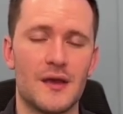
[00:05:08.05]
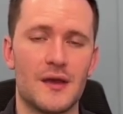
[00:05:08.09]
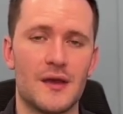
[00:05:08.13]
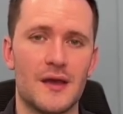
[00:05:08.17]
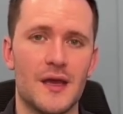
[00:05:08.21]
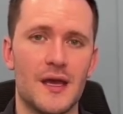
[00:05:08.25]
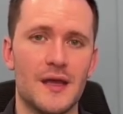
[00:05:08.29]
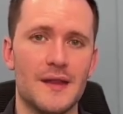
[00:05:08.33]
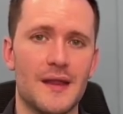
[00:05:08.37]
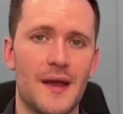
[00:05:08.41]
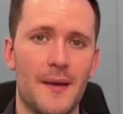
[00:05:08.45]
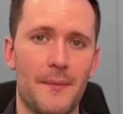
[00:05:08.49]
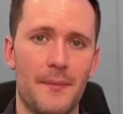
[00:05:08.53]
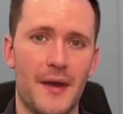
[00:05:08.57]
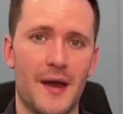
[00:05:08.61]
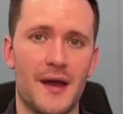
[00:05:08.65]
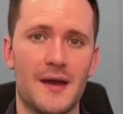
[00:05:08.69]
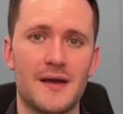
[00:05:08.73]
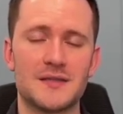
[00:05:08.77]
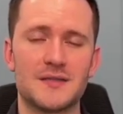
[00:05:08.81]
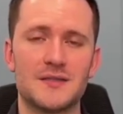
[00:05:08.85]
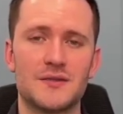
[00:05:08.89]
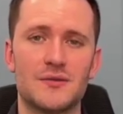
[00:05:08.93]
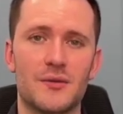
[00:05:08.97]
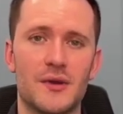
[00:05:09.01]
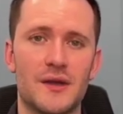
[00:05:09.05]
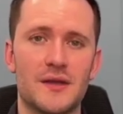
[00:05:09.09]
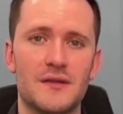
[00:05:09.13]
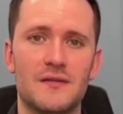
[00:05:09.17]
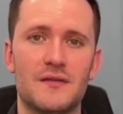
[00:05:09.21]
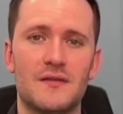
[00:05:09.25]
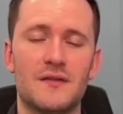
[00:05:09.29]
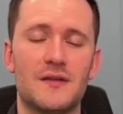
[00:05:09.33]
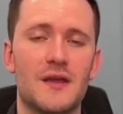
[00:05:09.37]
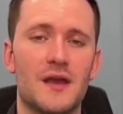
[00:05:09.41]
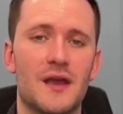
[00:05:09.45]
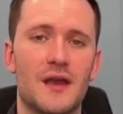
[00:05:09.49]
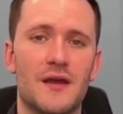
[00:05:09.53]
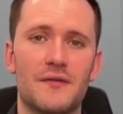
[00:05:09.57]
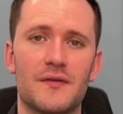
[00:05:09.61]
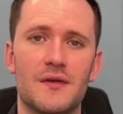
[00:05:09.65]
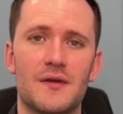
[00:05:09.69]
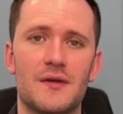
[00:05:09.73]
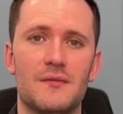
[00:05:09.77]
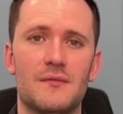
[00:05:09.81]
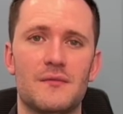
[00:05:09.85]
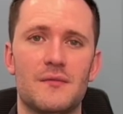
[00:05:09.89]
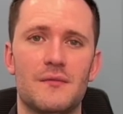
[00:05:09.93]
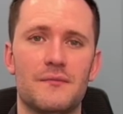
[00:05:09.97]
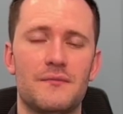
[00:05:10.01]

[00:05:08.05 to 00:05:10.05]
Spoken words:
And that pass-through entity, every